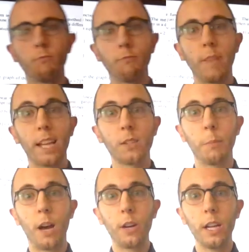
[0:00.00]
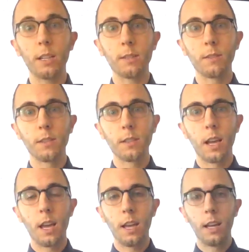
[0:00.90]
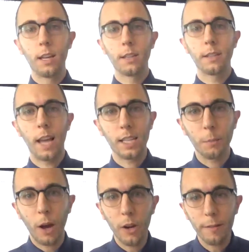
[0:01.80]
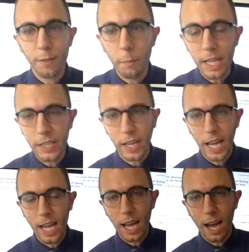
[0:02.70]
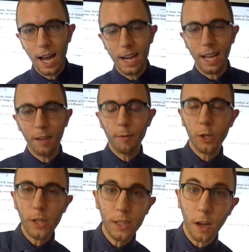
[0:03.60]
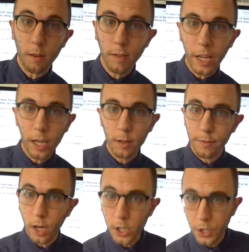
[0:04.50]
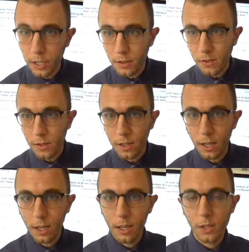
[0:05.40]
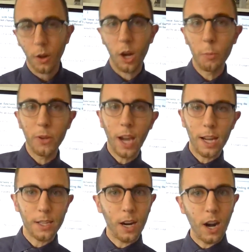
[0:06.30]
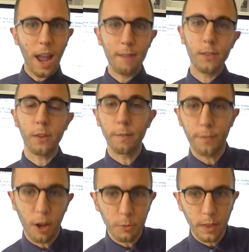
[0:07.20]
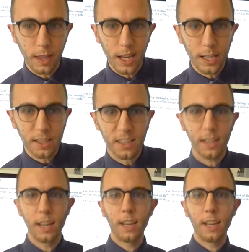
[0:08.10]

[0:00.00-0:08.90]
And that's about it. That's about it from me today on inverses of linear functions. I hope you guys are having some fun with this.